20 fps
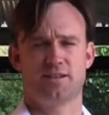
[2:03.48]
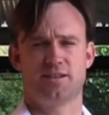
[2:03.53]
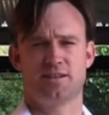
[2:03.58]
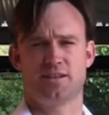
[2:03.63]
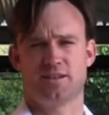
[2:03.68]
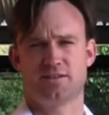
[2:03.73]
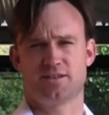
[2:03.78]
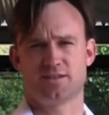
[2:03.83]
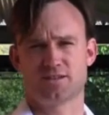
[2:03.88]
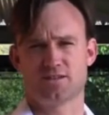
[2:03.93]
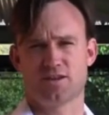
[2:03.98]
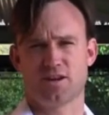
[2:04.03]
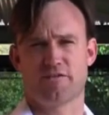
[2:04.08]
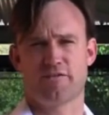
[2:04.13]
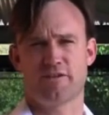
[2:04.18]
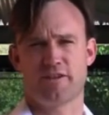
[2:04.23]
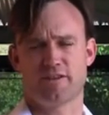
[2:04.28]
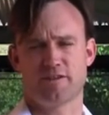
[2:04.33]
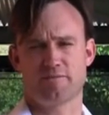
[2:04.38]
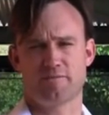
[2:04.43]
and the
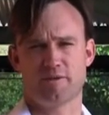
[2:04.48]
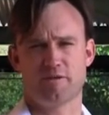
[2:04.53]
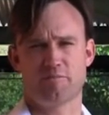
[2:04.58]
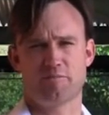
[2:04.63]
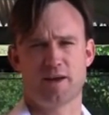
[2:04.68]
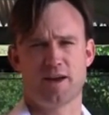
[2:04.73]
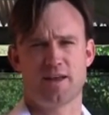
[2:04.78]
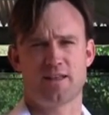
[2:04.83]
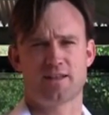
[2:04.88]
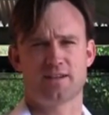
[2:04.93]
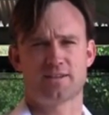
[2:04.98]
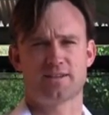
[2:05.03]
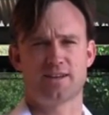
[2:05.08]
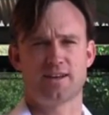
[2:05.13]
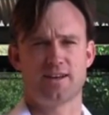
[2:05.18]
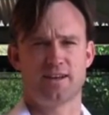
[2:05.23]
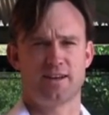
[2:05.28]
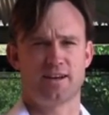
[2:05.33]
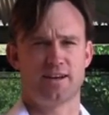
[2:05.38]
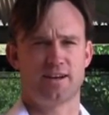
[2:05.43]
softening of the mid palate,
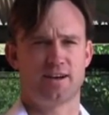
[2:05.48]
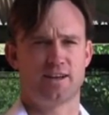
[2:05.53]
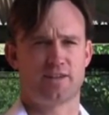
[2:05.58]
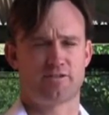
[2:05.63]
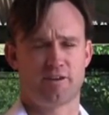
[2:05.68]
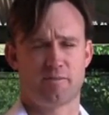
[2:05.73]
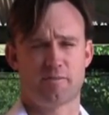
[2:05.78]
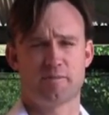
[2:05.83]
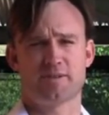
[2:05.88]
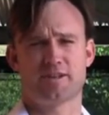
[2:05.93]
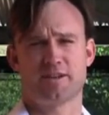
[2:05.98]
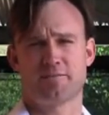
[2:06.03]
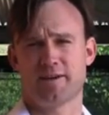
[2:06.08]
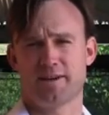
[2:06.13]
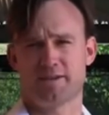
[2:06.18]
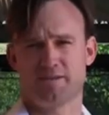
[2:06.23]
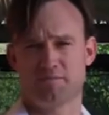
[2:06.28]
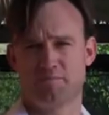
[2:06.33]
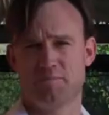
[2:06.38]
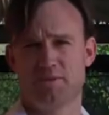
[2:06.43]
3%
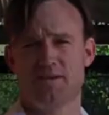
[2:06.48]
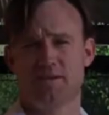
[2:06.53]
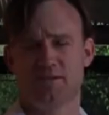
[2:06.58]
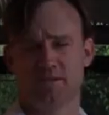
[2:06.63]
makes a big